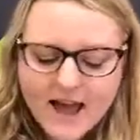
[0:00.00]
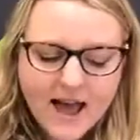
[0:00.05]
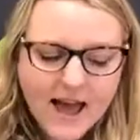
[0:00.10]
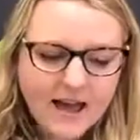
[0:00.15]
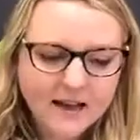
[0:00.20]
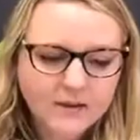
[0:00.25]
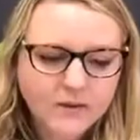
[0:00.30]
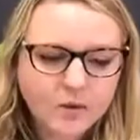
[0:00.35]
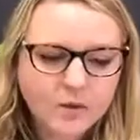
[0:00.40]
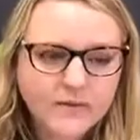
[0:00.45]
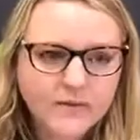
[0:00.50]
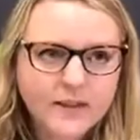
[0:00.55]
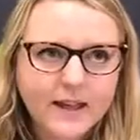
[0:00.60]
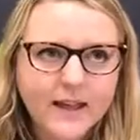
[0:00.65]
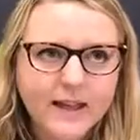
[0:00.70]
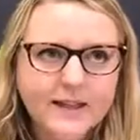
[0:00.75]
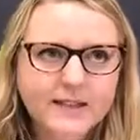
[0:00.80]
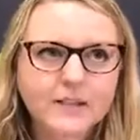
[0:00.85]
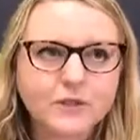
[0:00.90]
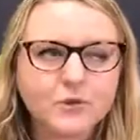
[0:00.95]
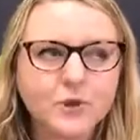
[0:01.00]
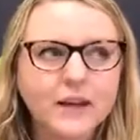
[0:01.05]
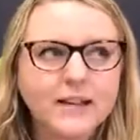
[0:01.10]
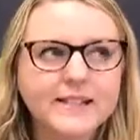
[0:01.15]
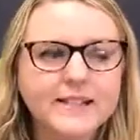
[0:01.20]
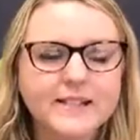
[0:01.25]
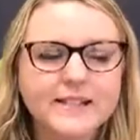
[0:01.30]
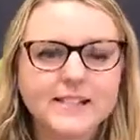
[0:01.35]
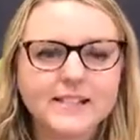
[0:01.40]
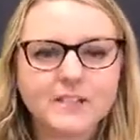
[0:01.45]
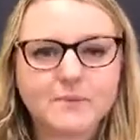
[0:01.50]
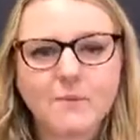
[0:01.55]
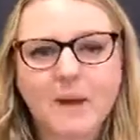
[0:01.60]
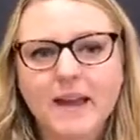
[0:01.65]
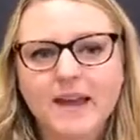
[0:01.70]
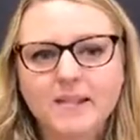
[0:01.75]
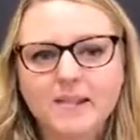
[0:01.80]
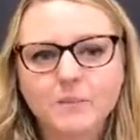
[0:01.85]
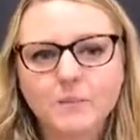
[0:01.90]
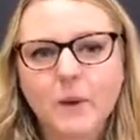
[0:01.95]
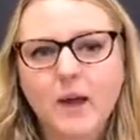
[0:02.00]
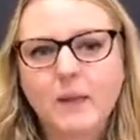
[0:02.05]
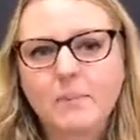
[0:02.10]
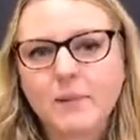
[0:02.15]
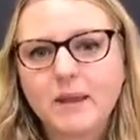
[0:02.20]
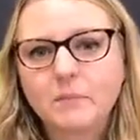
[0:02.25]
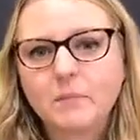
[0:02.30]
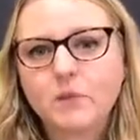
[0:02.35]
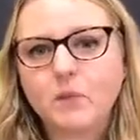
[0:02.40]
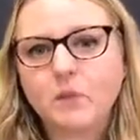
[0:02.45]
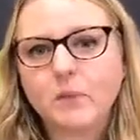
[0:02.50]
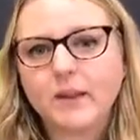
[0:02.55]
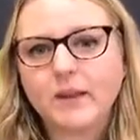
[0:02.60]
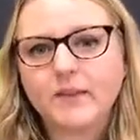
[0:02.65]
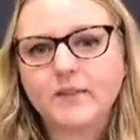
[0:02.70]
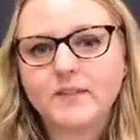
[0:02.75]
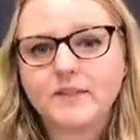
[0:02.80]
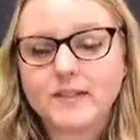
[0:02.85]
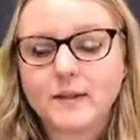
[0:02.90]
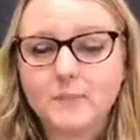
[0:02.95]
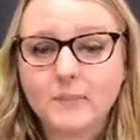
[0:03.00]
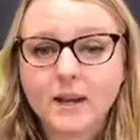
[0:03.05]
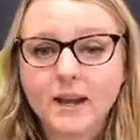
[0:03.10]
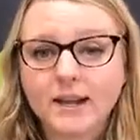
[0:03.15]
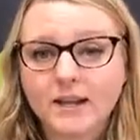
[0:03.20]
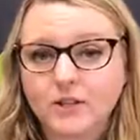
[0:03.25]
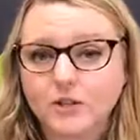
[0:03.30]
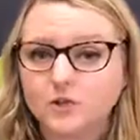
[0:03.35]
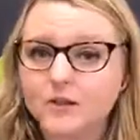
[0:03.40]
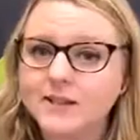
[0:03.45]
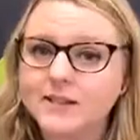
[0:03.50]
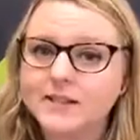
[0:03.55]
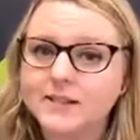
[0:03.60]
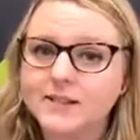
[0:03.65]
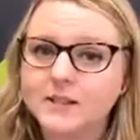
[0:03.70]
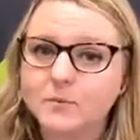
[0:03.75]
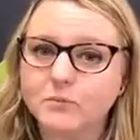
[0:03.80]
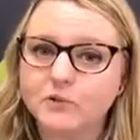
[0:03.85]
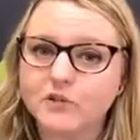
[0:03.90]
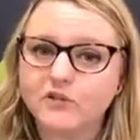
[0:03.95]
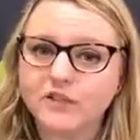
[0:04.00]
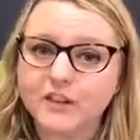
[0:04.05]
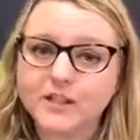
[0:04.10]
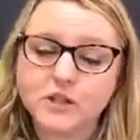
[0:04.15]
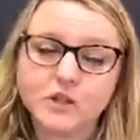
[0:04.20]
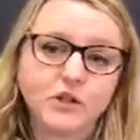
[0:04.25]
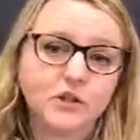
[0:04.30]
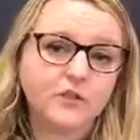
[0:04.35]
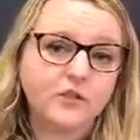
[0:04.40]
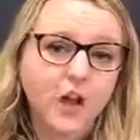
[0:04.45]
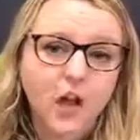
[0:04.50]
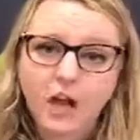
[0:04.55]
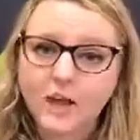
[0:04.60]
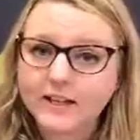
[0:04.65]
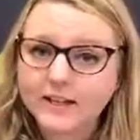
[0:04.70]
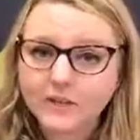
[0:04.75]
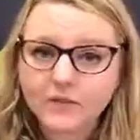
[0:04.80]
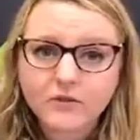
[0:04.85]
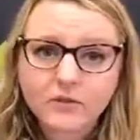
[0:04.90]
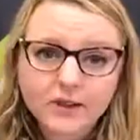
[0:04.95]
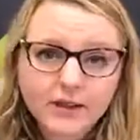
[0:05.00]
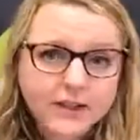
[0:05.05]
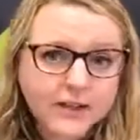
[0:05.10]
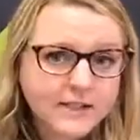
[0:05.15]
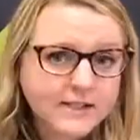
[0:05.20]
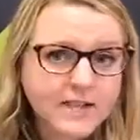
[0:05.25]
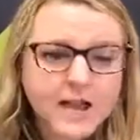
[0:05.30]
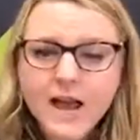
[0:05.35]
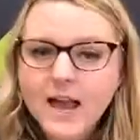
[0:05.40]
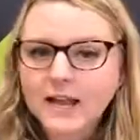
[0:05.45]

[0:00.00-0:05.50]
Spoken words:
And on there, he's created a space where people with similar interests in the profession of early careers